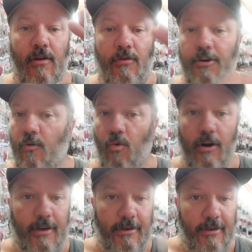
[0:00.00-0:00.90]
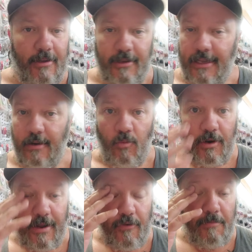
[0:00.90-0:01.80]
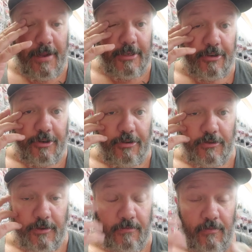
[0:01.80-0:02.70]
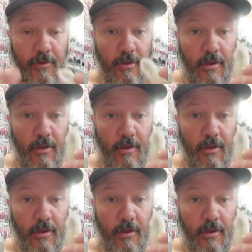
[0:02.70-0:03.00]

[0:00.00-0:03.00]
When you're working, again, whatever bait you're using,